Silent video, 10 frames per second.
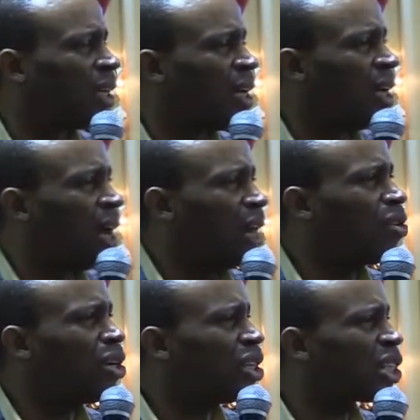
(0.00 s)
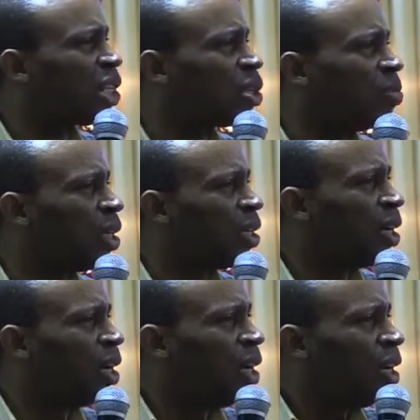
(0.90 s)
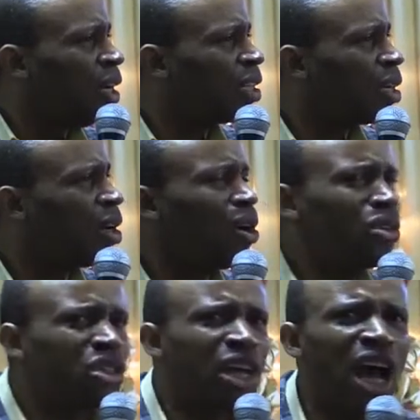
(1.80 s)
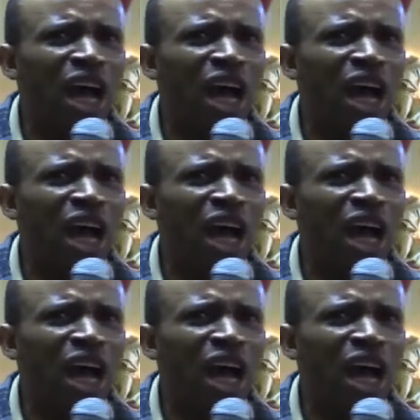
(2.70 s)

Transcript: Ah. Are you listening to me? He said, God